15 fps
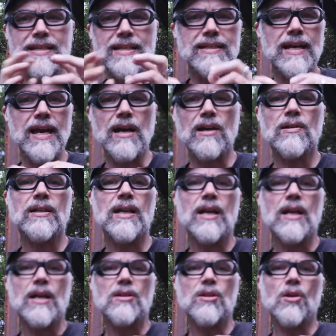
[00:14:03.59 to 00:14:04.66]
detail,
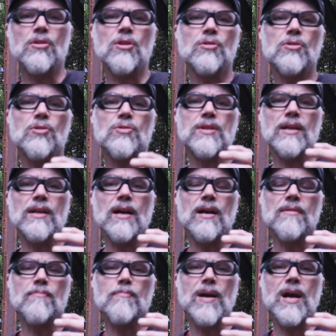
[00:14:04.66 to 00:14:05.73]
you know, you're using
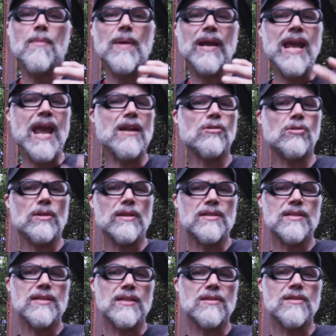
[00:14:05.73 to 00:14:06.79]
a mechanical
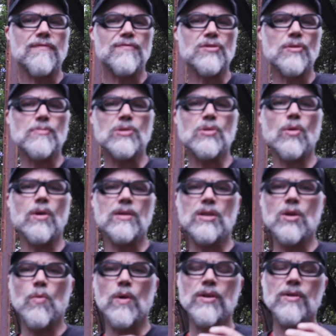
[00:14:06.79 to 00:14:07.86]
assist of some sort,
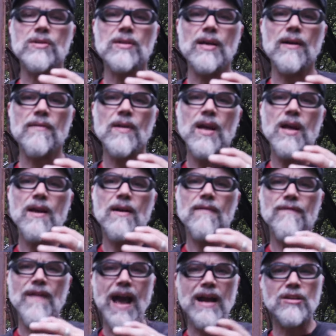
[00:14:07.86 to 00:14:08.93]
you know, whether it's a
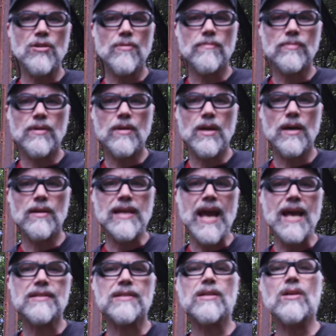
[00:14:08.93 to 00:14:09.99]
vacuum
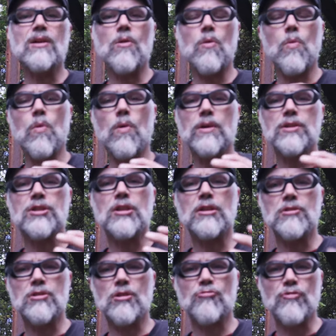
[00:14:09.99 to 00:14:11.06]
casting or
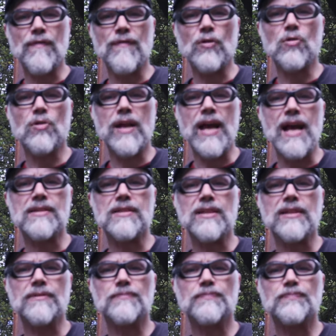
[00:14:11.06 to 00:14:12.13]
centrifugal
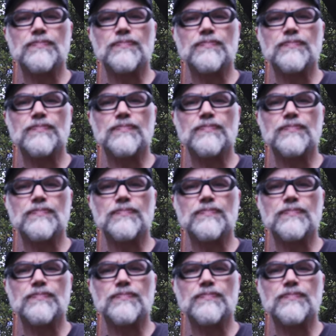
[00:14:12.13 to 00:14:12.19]
casting.